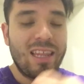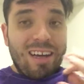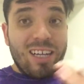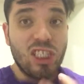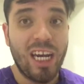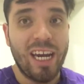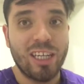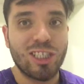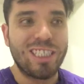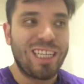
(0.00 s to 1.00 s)
Now I
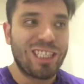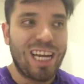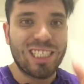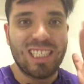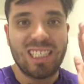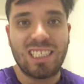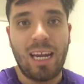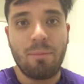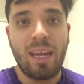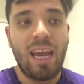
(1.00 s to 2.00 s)
changed, and that's actually the
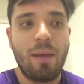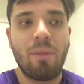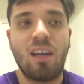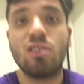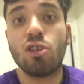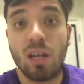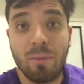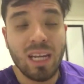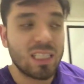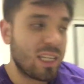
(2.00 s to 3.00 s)
same day, about thirty
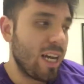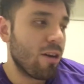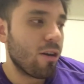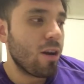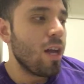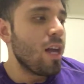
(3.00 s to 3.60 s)
minutes later.